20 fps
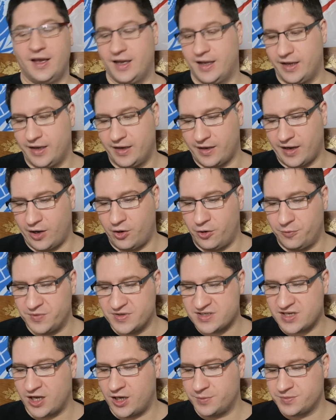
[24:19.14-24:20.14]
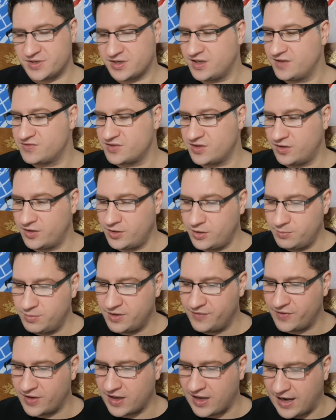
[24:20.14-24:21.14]
and I hope this helps and gives a little
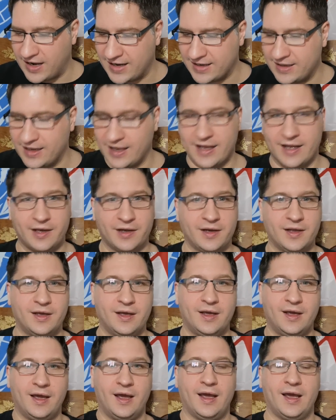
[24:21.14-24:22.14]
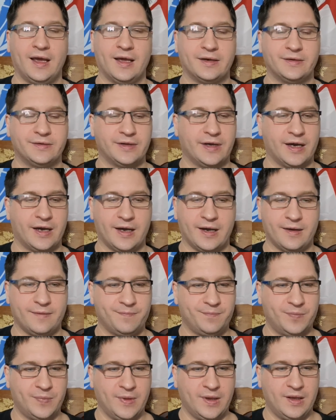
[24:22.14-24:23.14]
bit of a guideline. And uh,
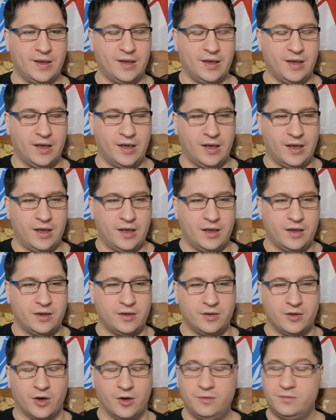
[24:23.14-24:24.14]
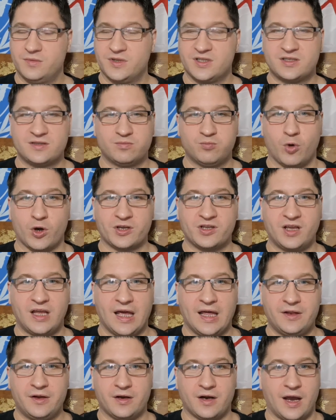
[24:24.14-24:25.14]
you know, let's work
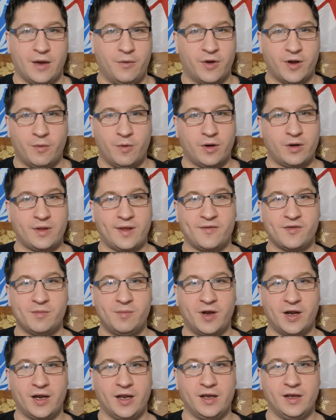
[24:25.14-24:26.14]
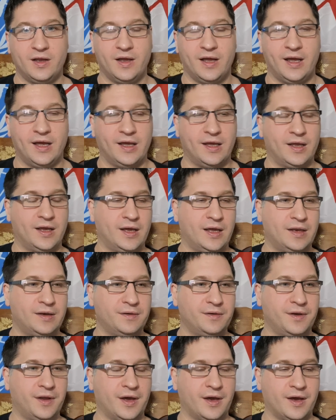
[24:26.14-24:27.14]
together. I want to work with everybody,
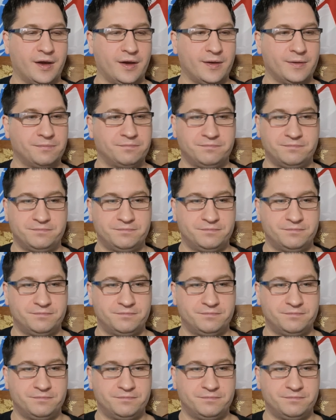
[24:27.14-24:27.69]
and uh,